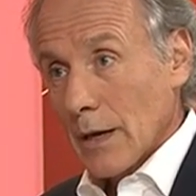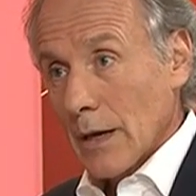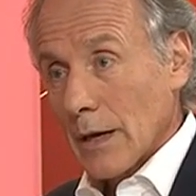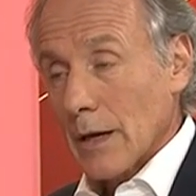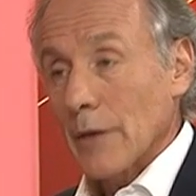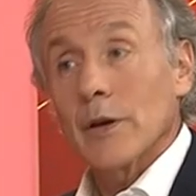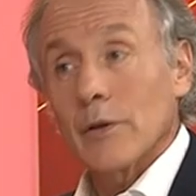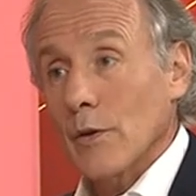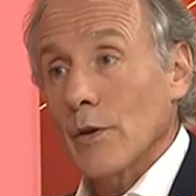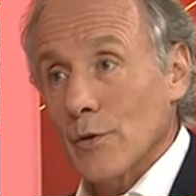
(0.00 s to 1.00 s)
I think
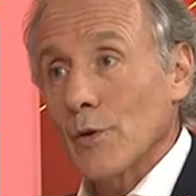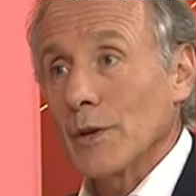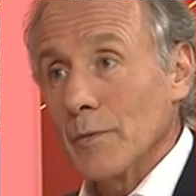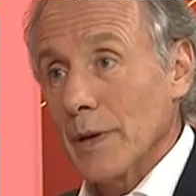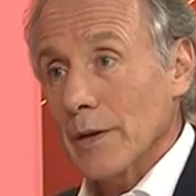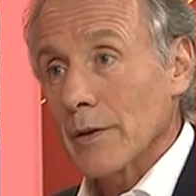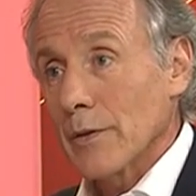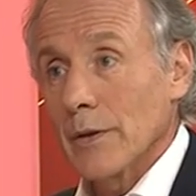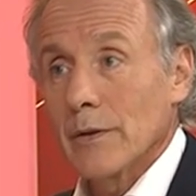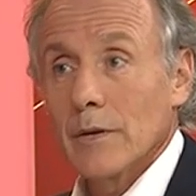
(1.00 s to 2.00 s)
it's certainly better
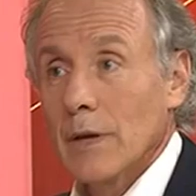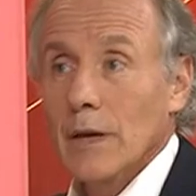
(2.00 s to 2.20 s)
than